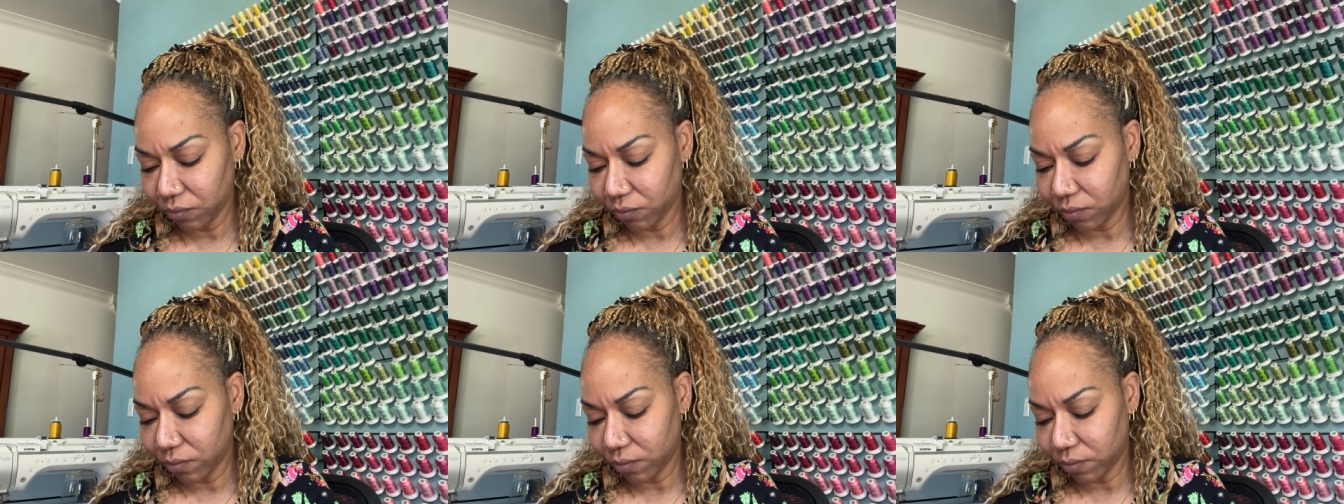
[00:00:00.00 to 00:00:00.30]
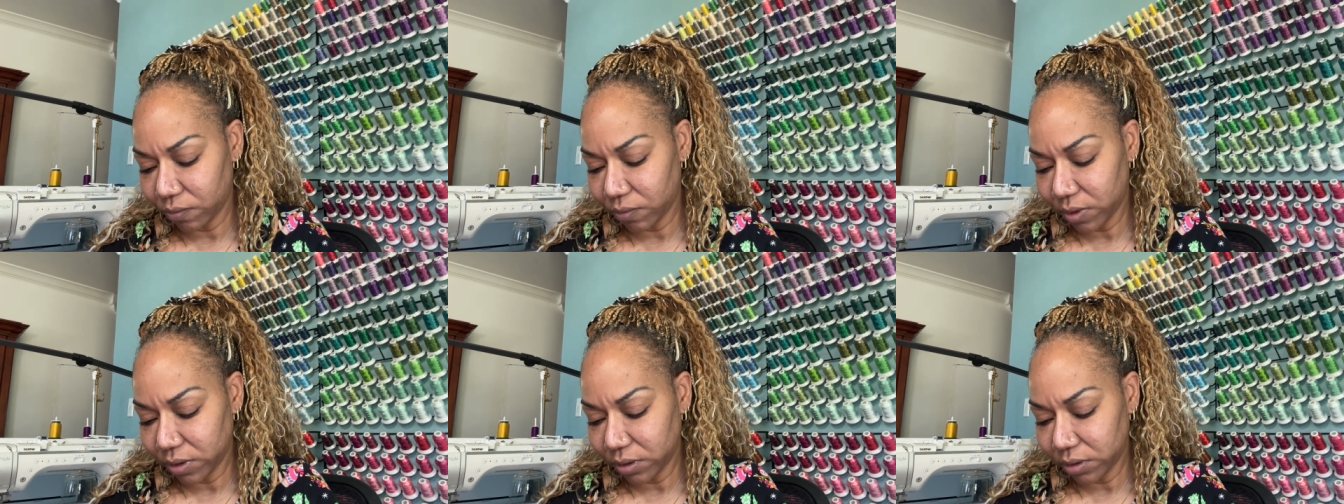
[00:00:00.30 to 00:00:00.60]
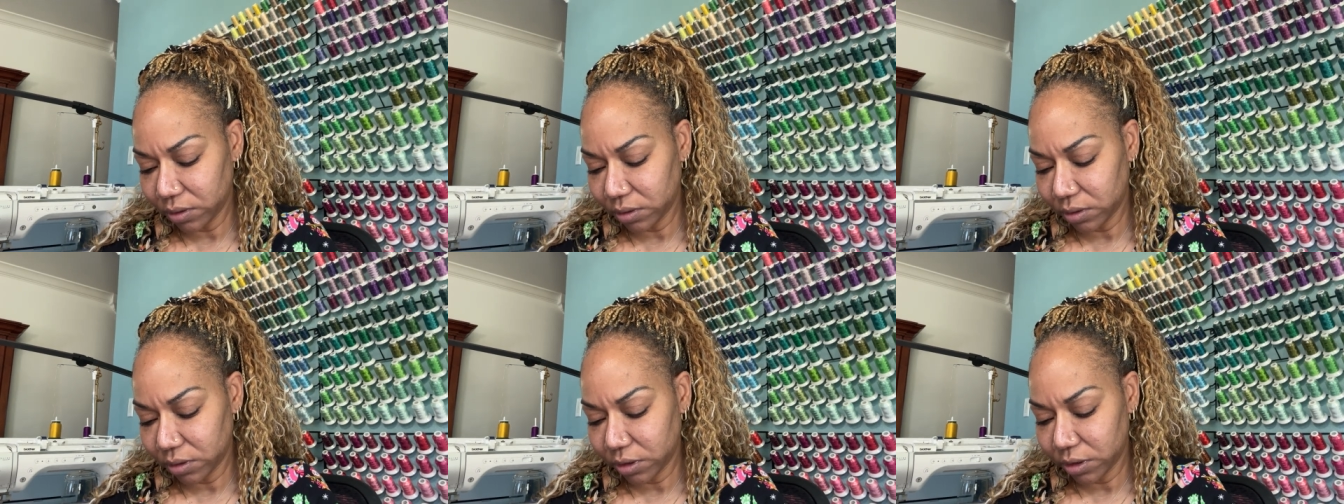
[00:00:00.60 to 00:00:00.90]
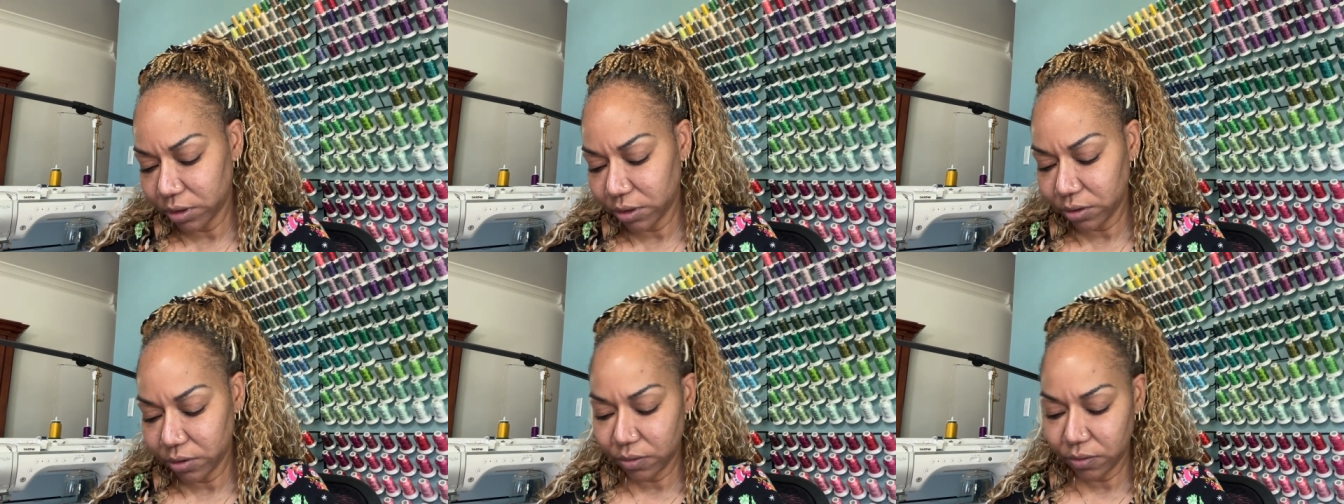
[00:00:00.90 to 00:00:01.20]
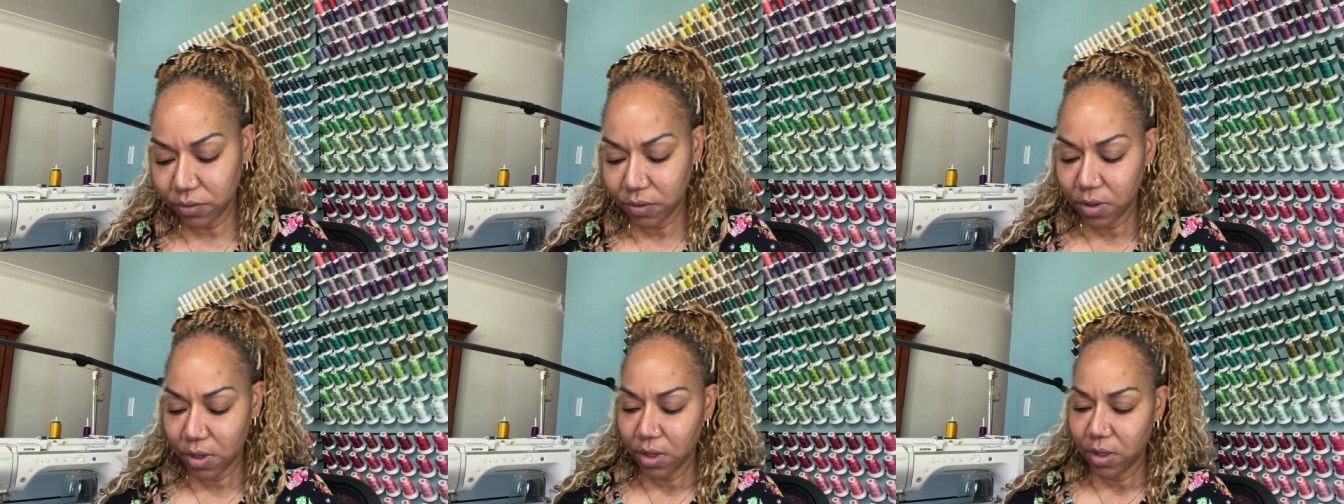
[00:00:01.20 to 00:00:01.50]
1,
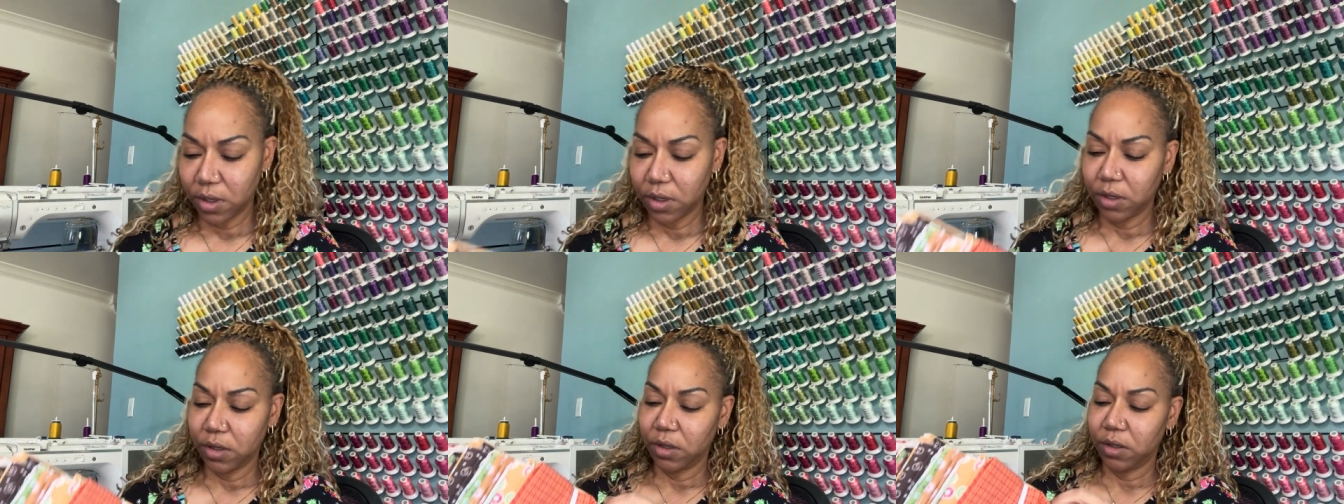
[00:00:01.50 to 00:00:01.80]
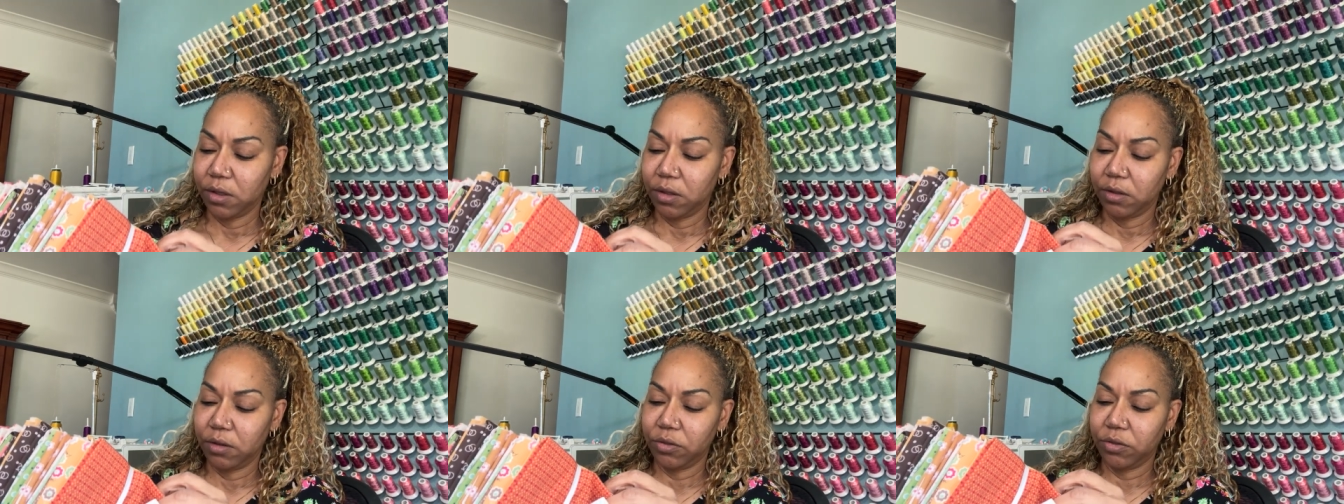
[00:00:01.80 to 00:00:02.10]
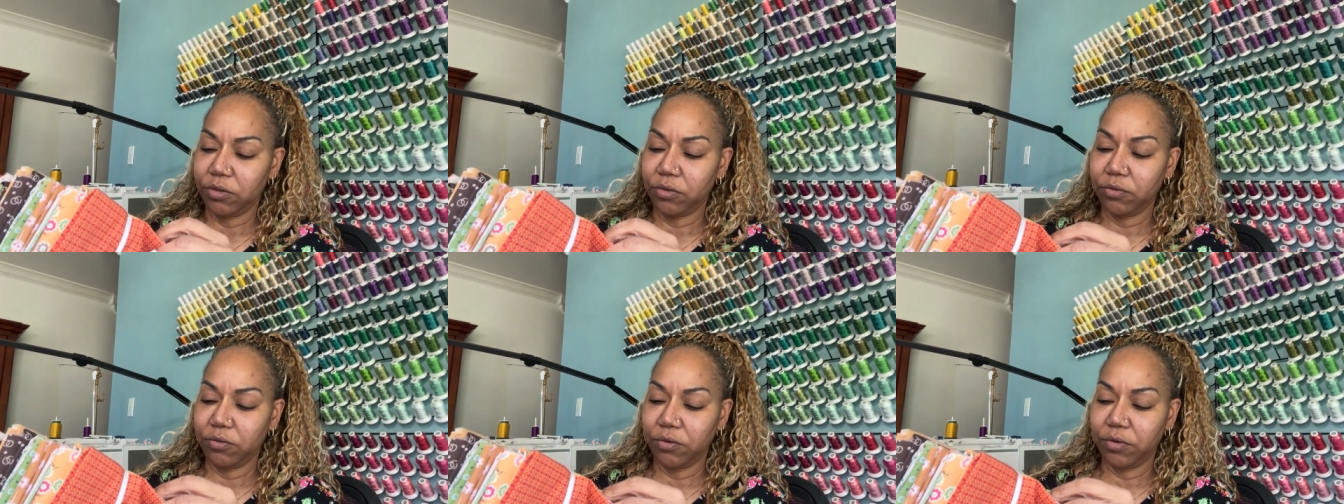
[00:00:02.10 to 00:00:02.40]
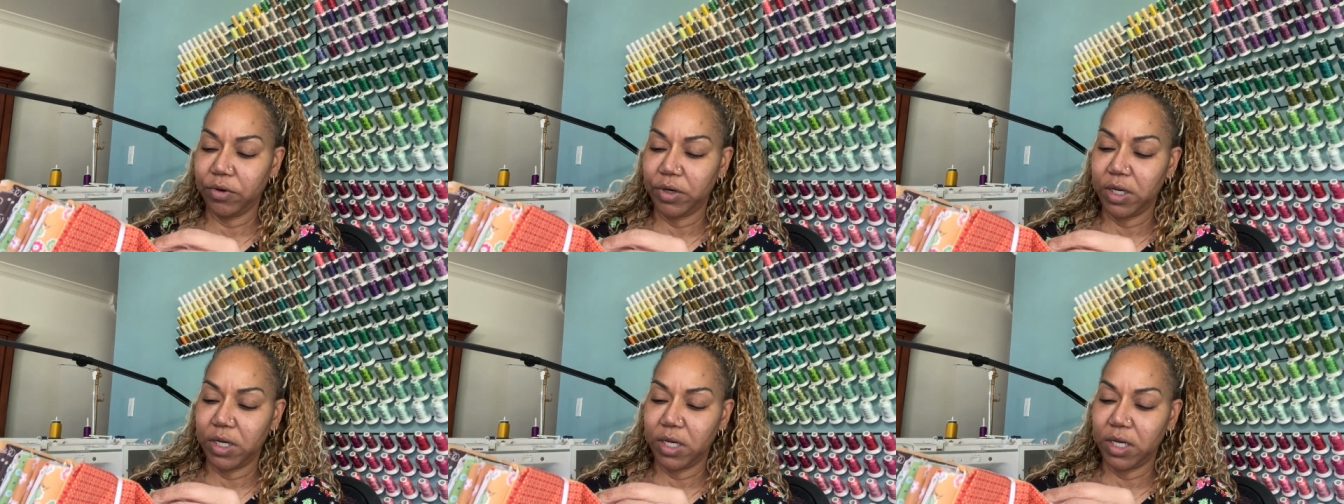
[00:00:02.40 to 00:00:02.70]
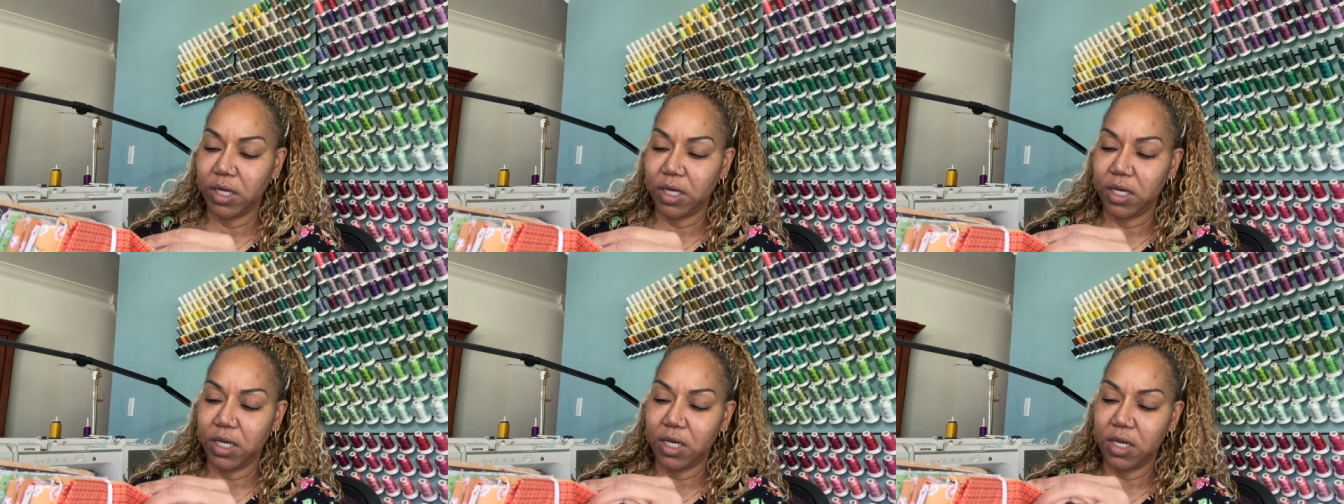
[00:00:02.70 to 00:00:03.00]
2,
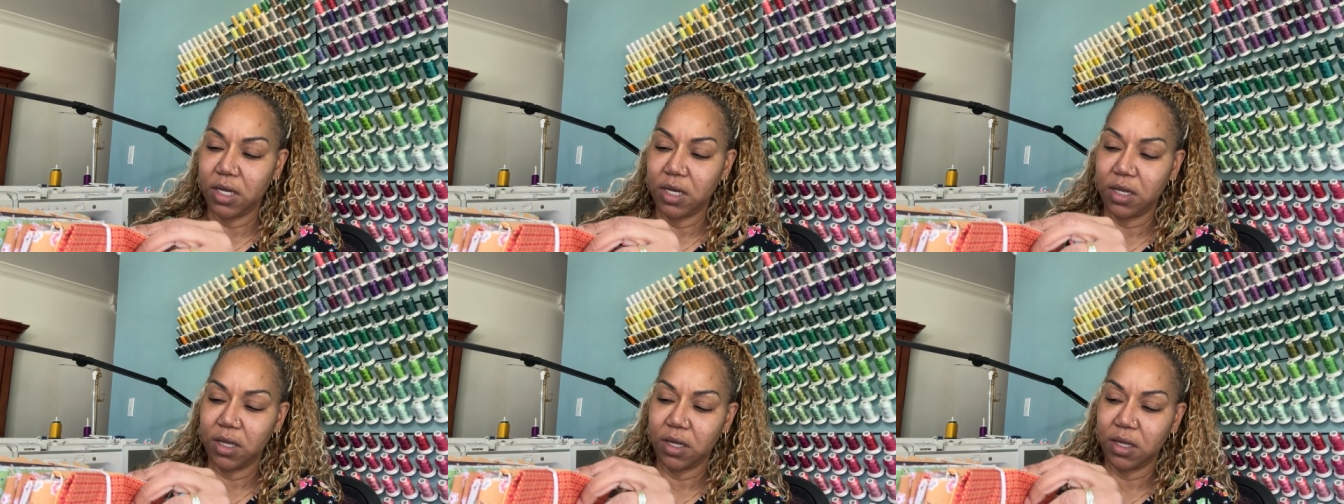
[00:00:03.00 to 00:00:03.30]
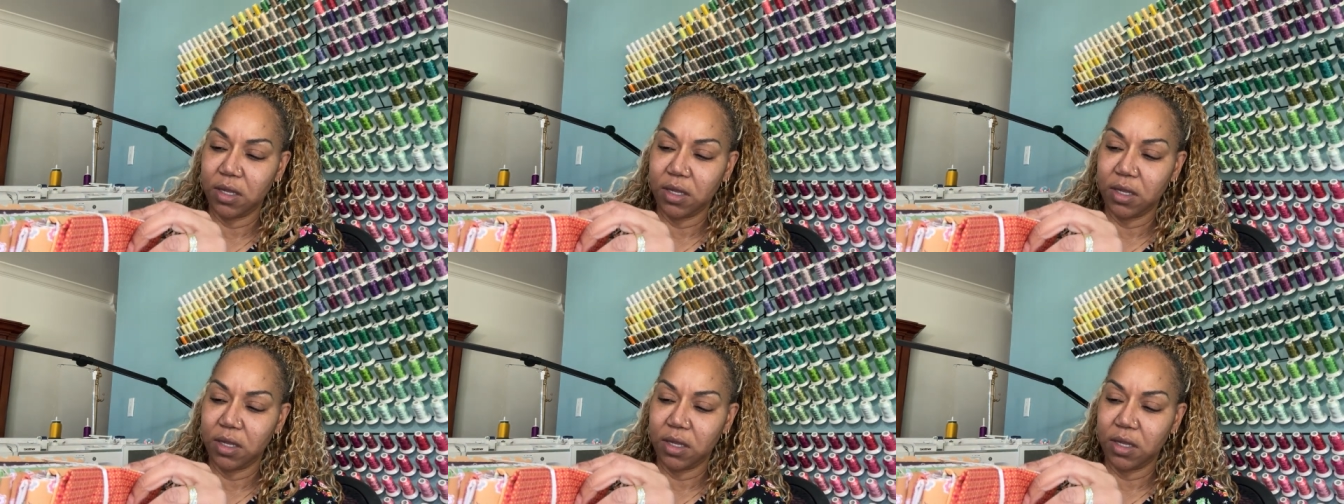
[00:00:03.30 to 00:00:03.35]
3,